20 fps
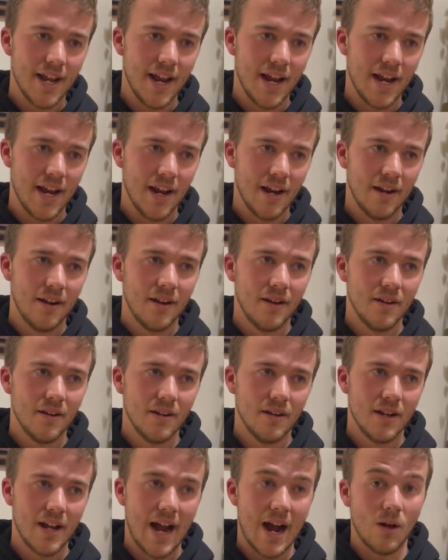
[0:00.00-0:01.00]
And
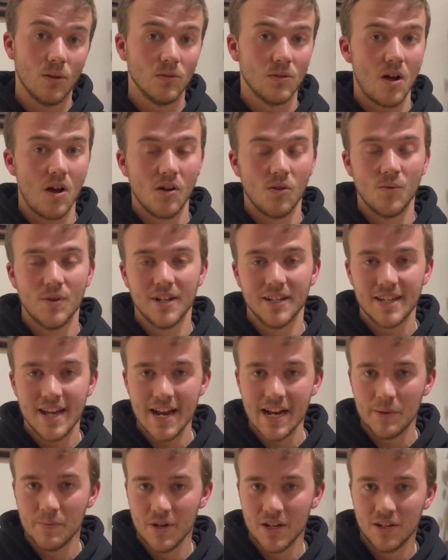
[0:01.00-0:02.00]
how long would it
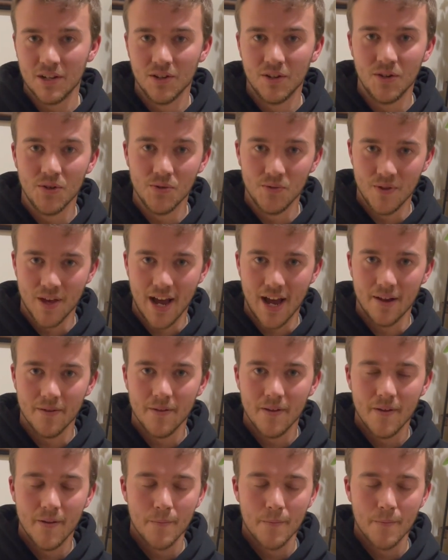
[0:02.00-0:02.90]
take me to do that?